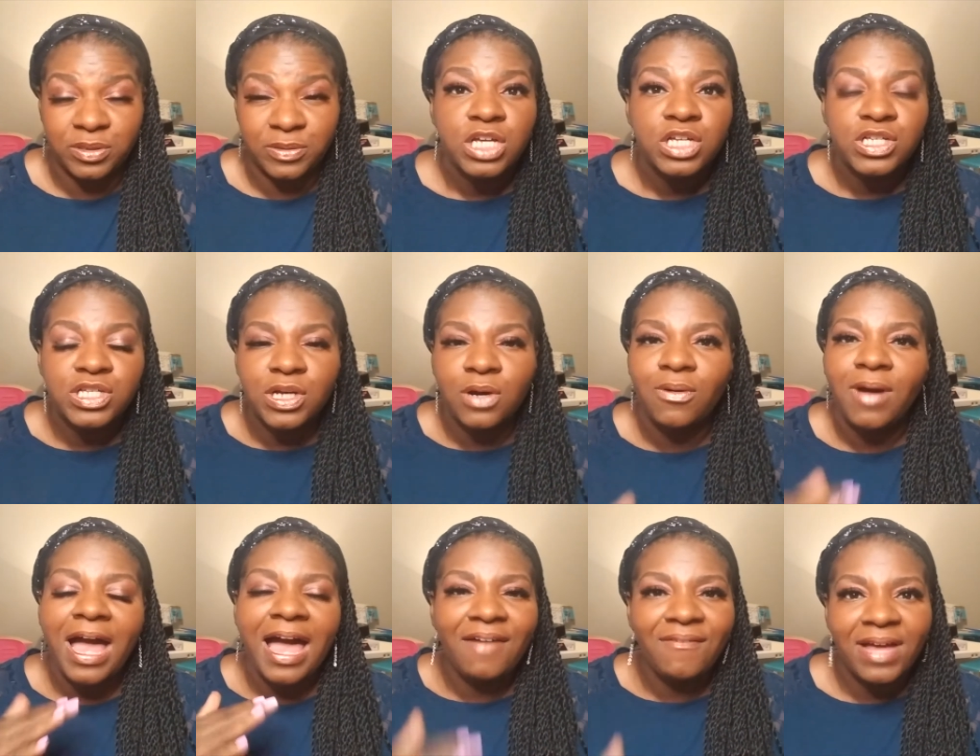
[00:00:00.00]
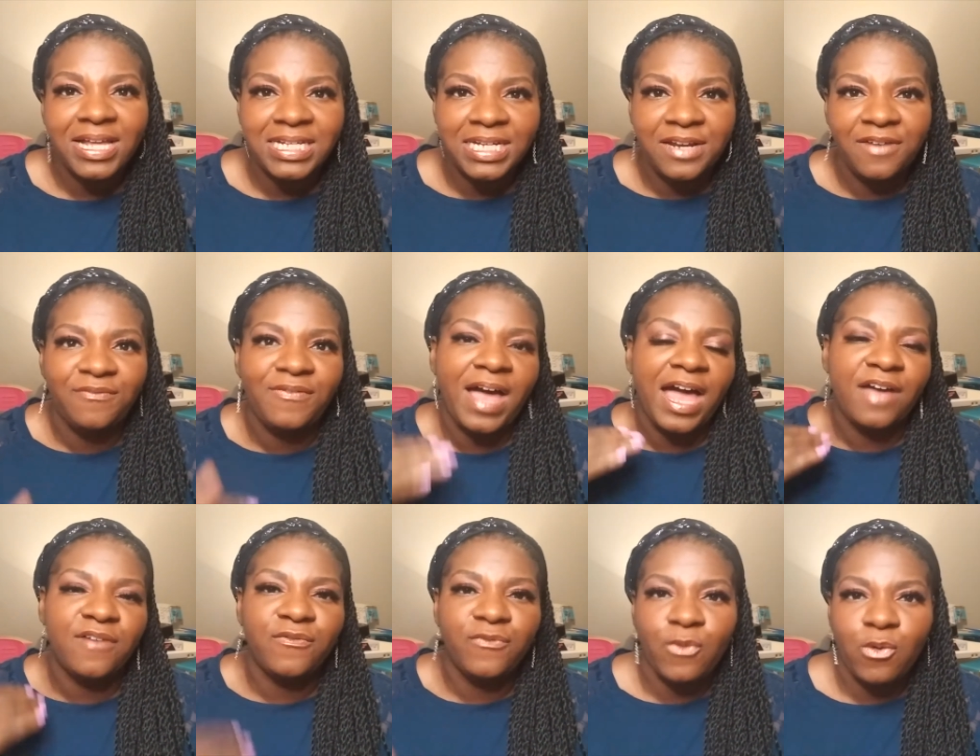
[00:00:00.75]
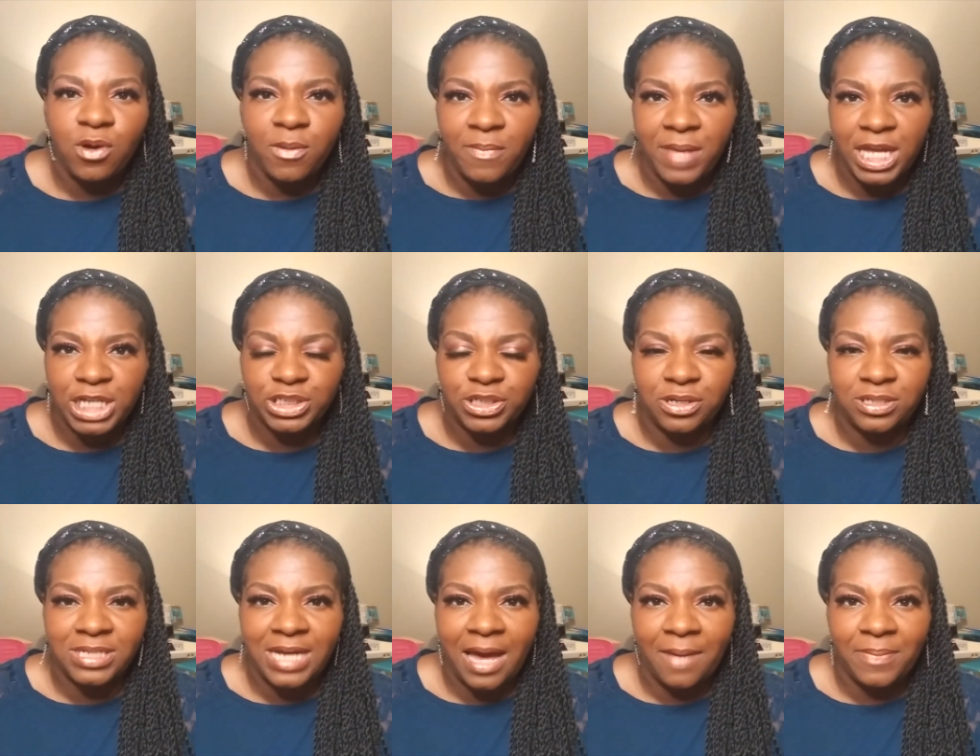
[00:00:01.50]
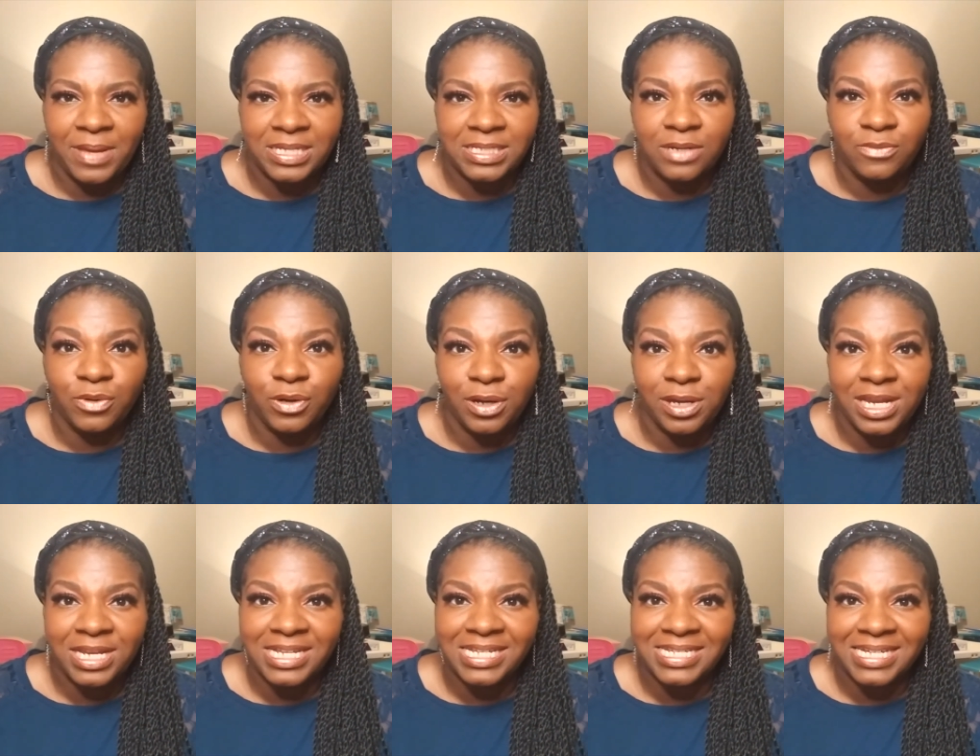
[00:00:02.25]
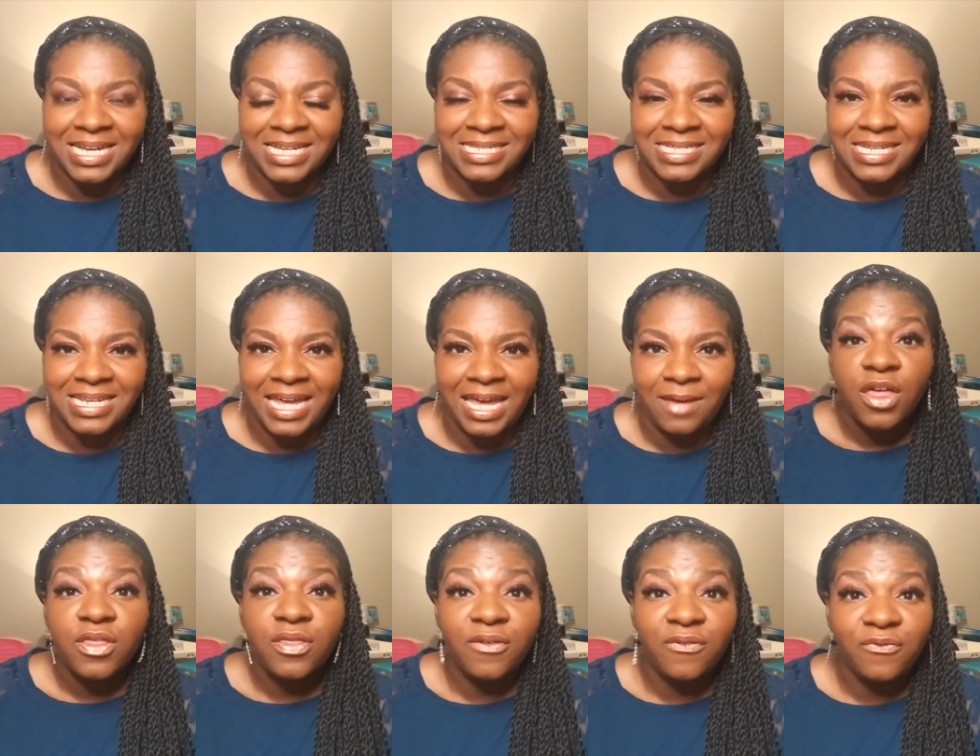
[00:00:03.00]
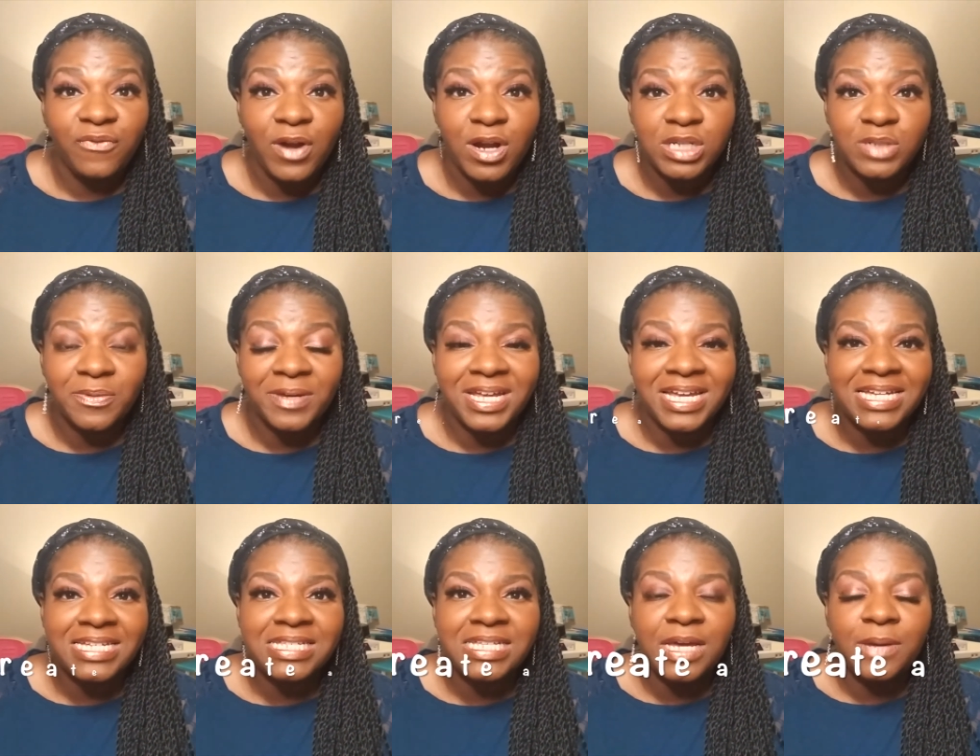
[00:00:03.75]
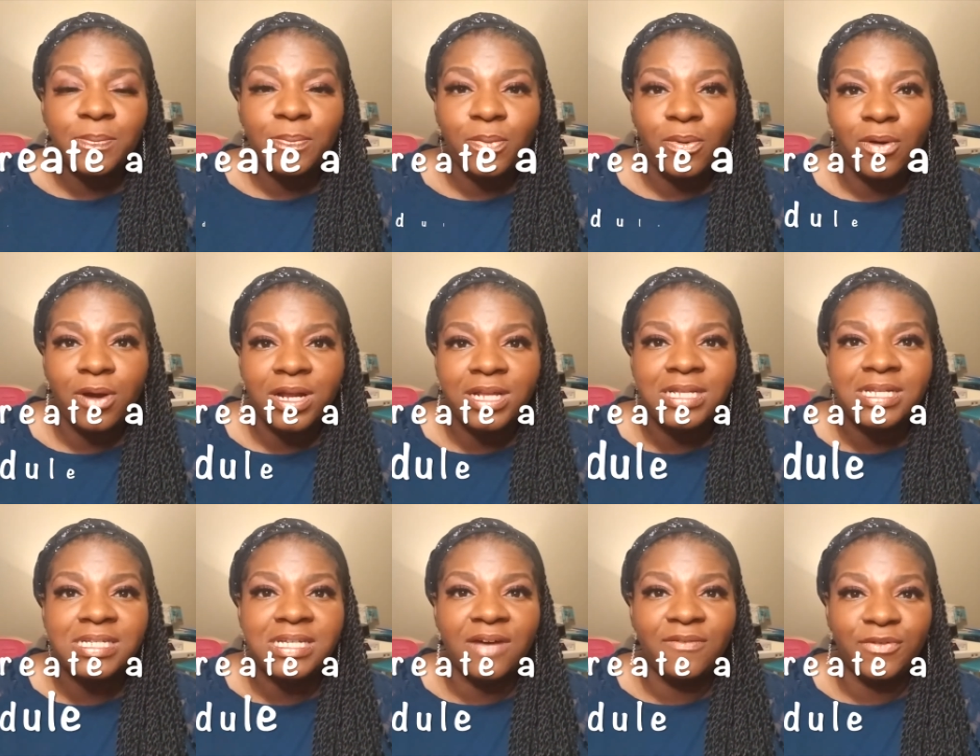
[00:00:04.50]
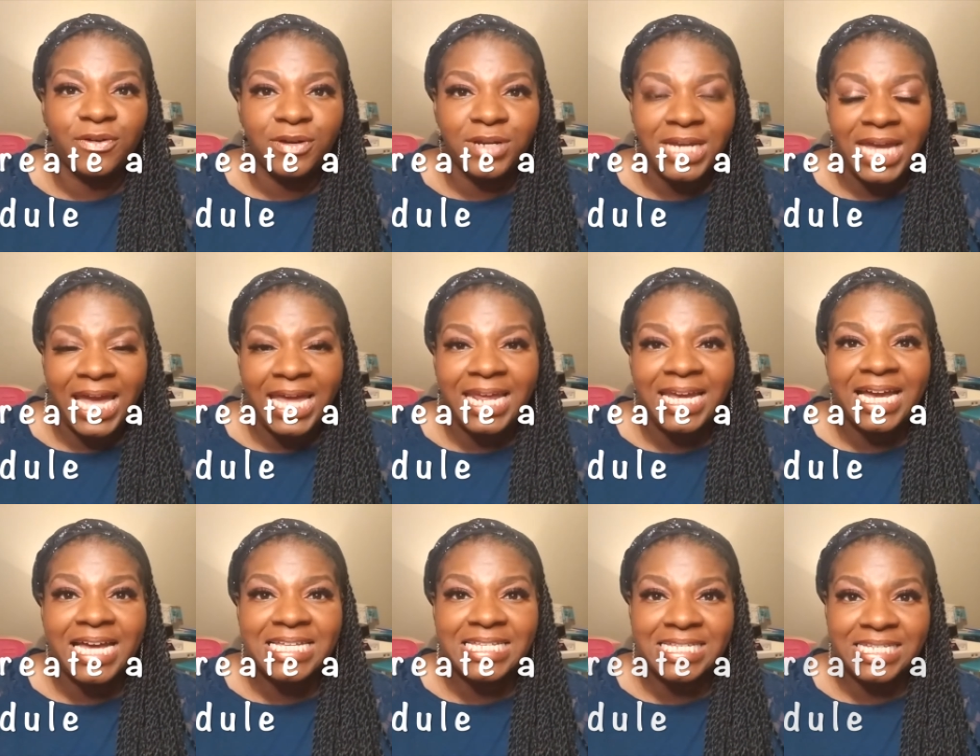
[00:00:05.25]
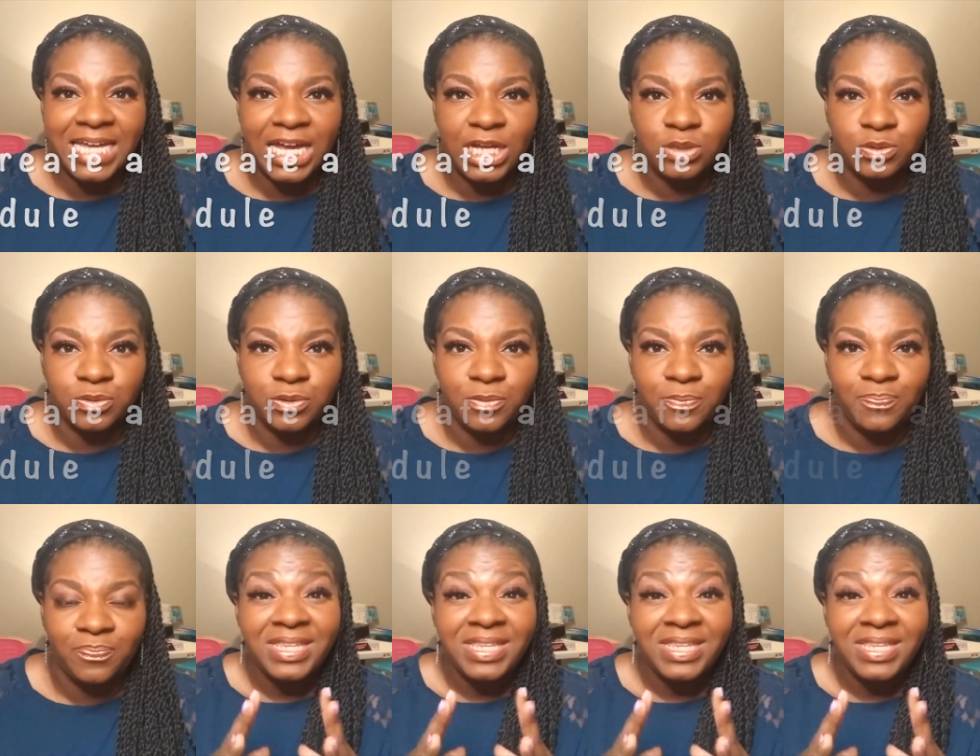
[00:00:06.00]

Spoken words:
So I've identified 4 major topics that we're going to discuss today. The first one is the importance of creating a schedule.